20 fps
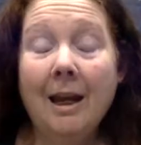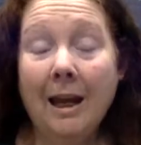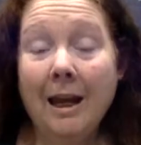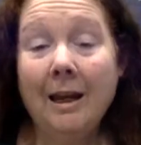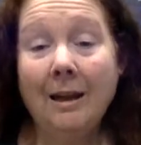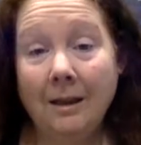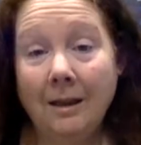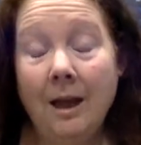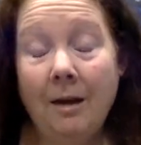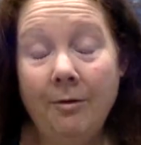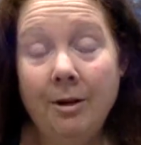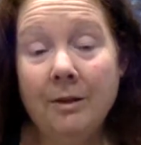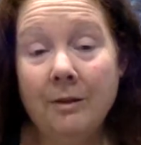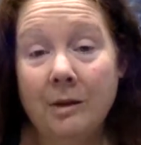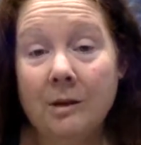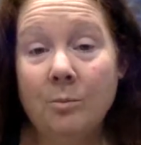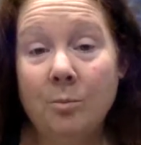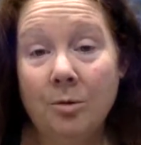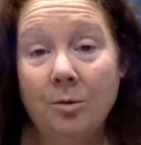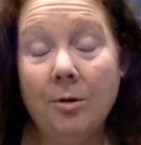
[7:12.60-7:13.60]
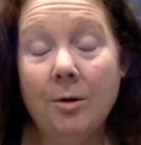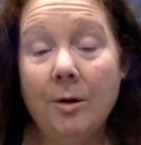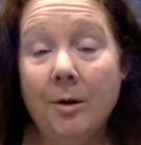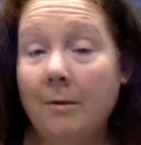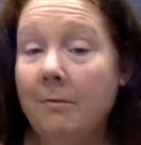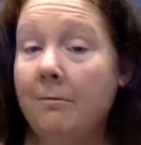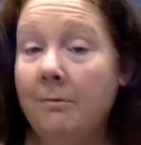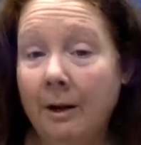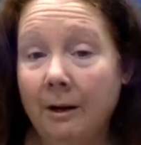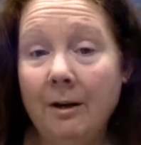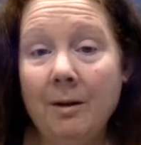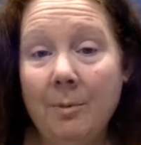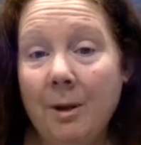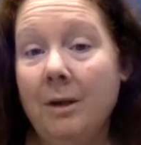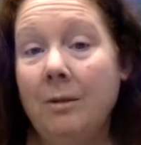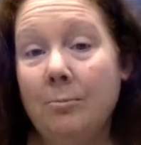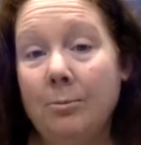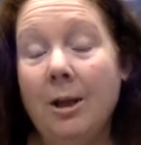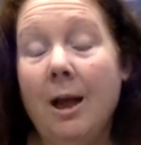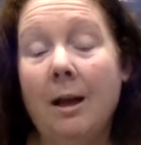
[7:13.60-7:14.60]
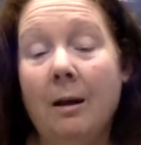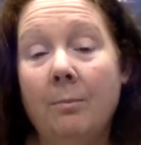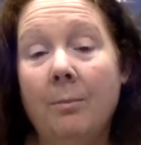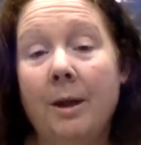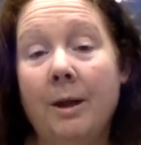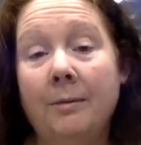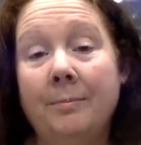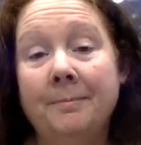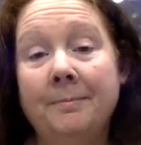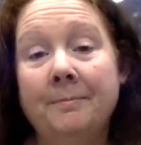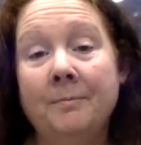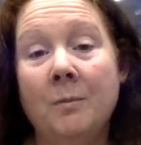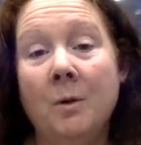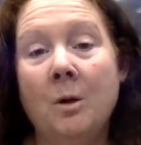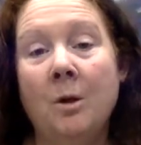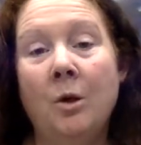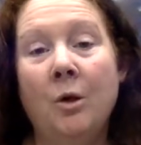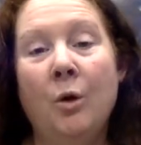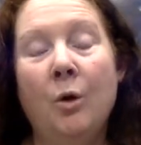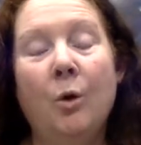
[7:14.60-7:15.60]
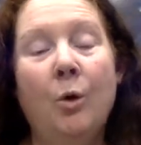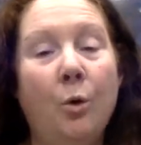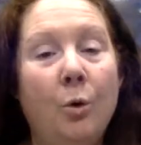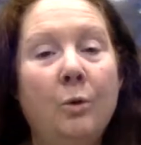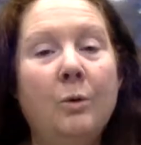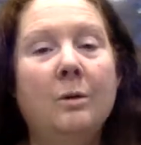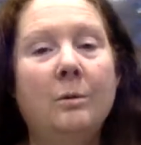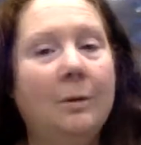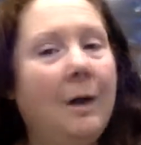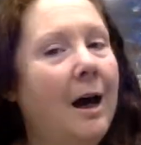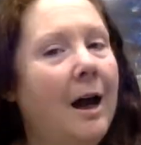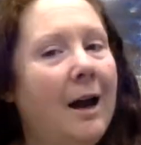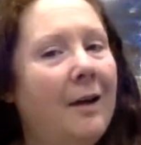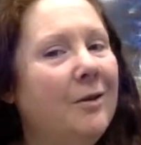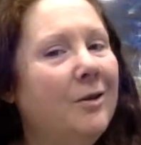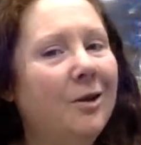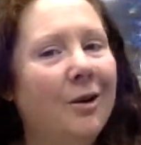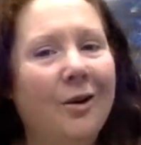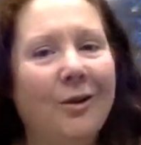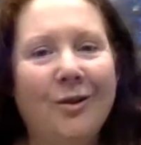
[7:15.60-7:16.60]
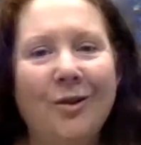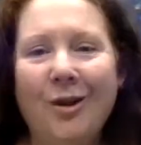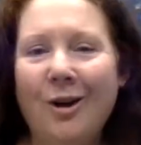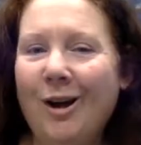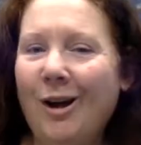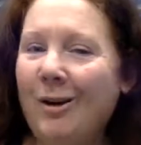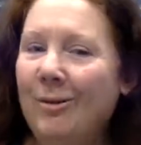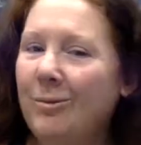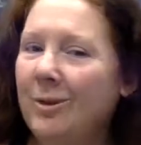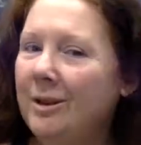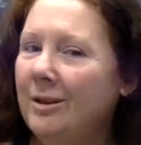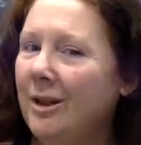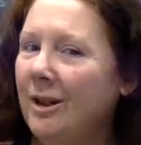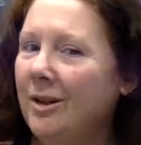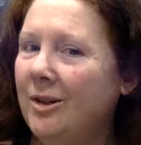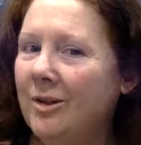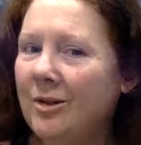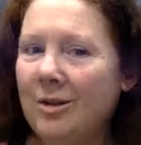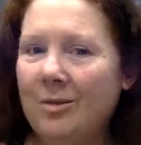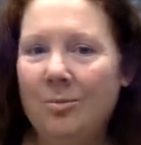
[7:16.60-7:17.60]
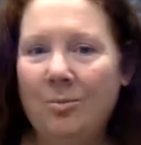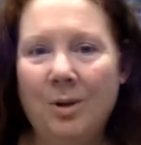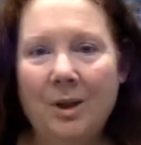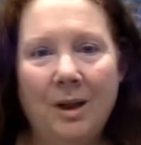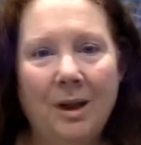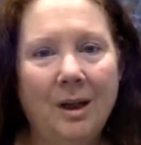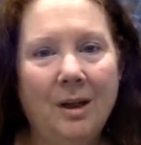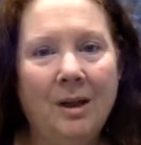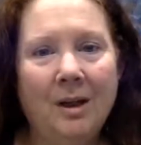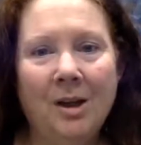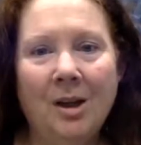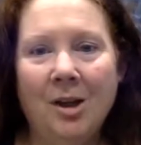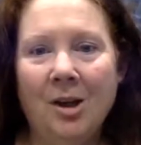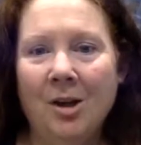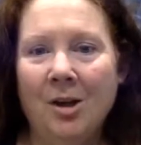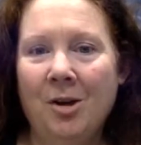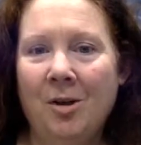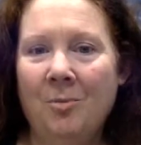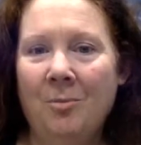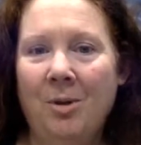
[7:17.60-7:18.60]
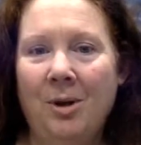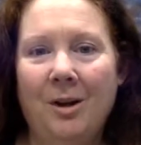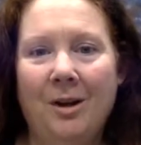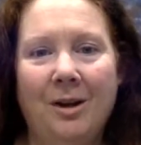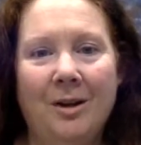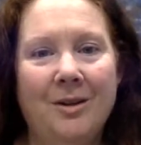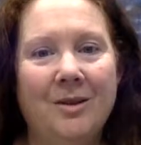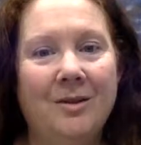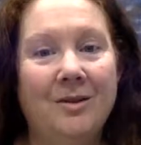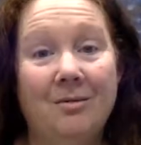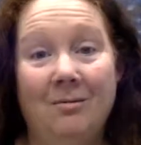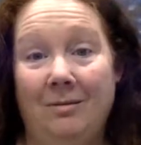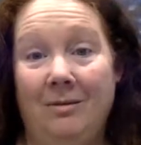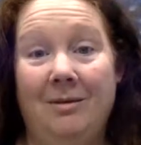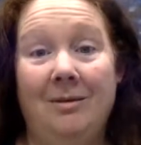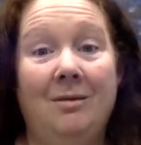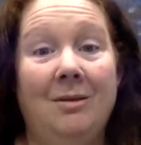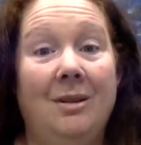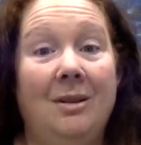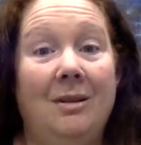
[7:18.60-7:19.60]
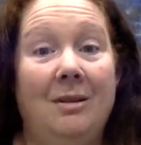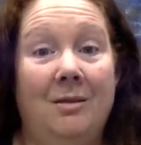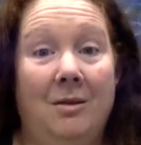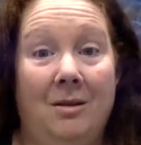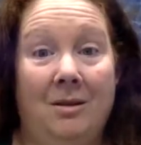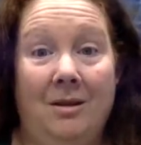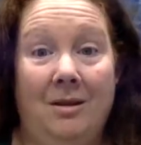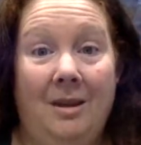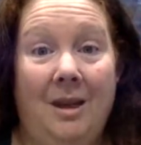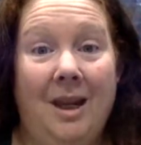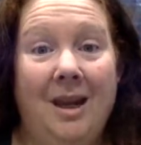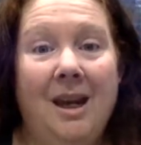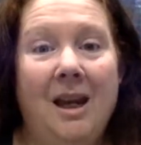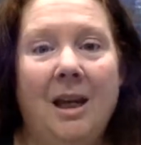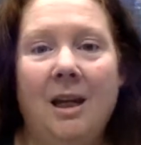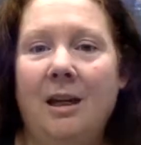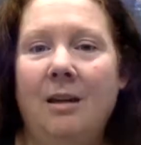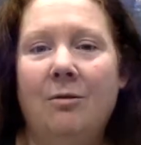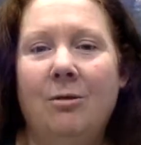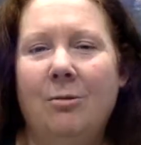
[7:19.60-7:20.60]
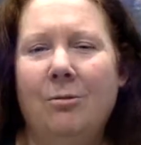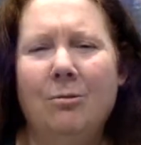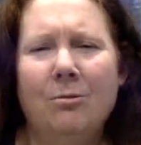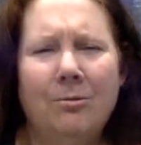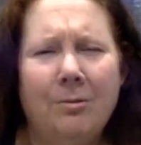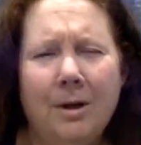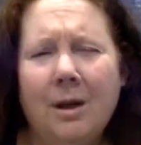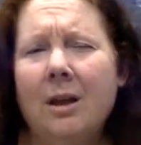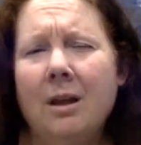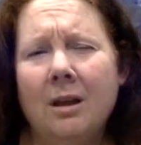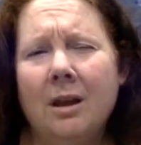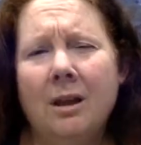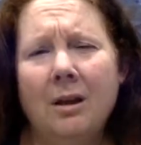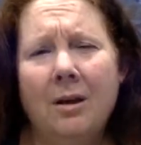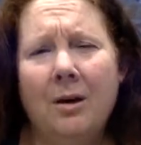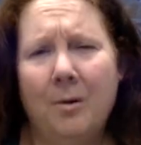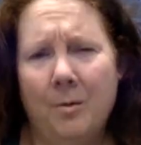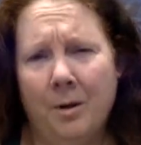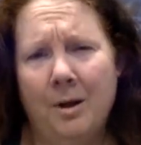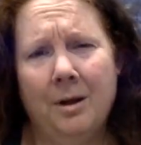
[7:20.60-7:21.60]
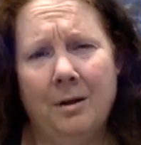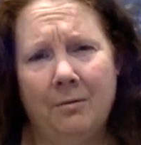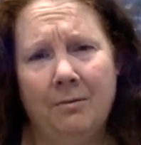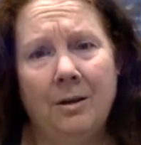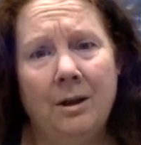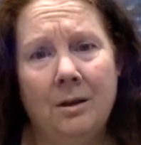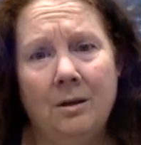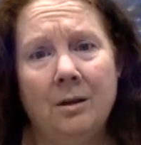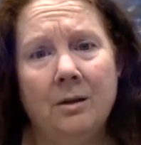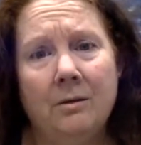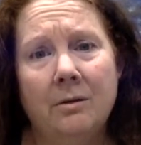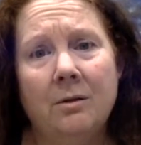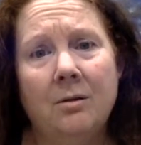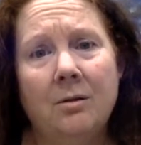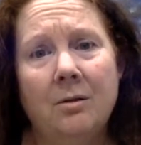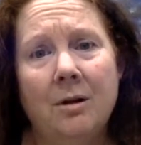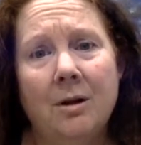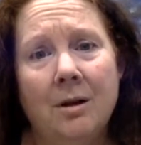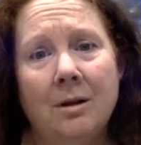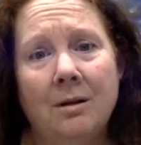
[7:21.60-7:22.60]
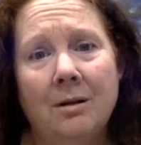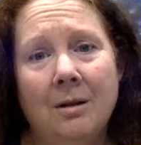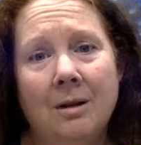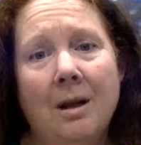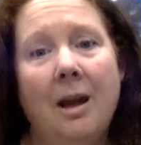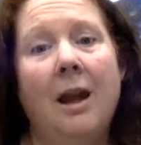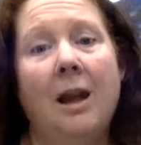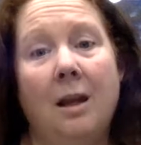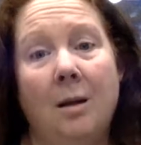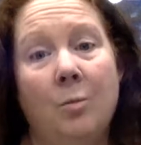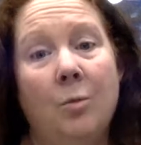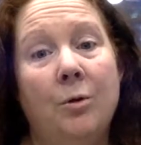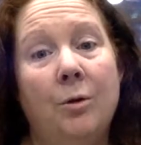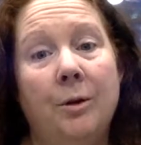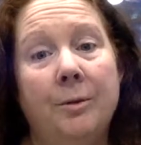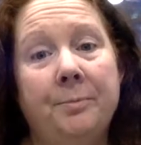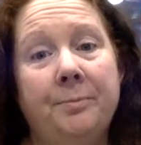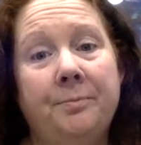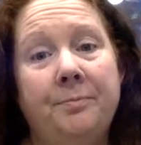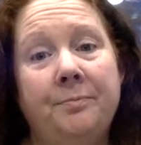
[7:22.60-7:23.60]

in loving support of very many black men whose lives are not what they should be because they can't even really go to a convenience store anymore.